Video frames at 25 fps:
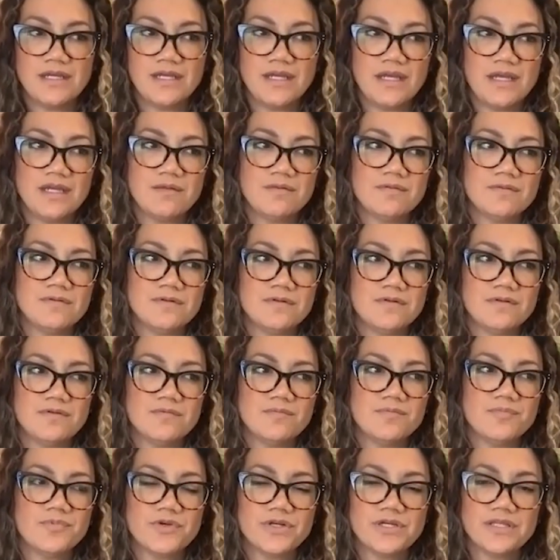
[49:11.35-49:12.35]
and
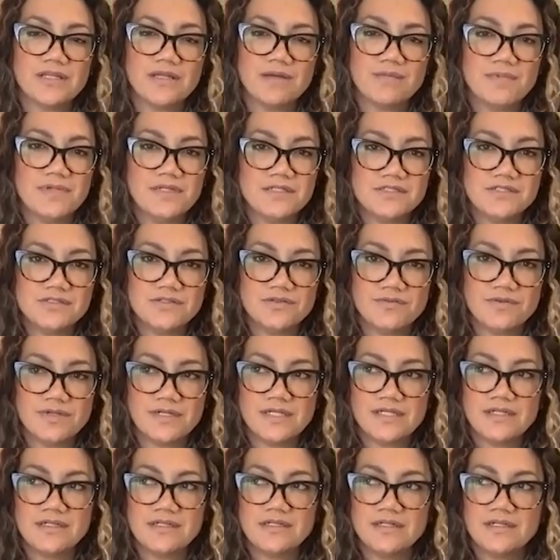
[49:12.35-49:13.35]
bring them into
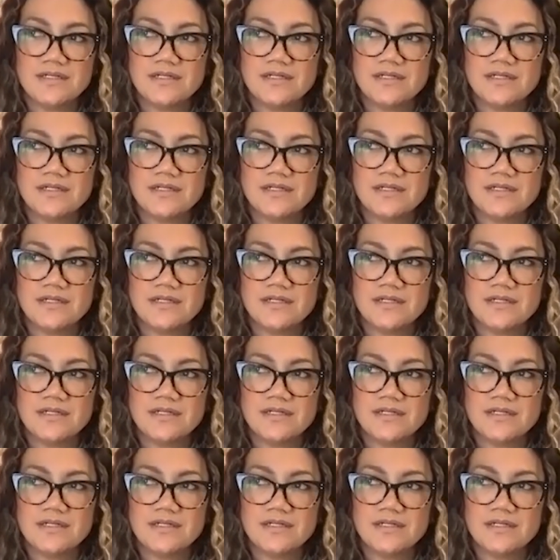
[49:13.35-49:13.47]
it